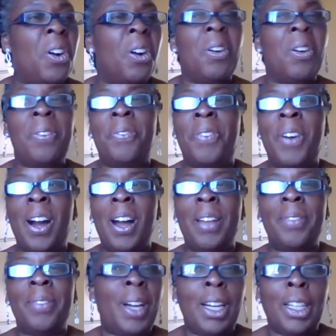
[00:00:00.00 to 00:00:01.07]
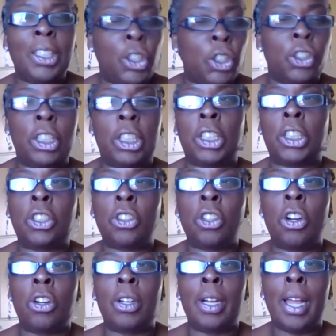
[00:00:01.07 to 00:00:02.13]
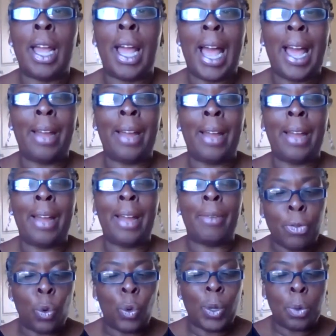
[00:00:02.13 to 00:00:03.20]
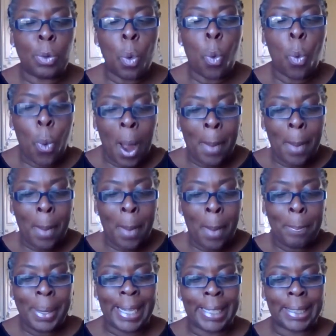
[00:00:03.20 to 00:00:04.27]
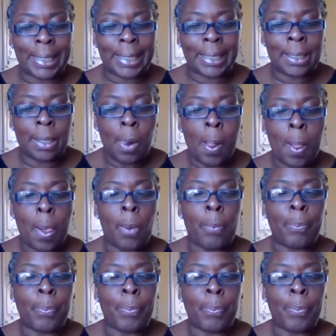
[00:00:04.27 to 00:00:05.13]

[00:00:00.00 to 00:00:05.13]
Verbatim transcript: four, 500 strong, and we're all in one place.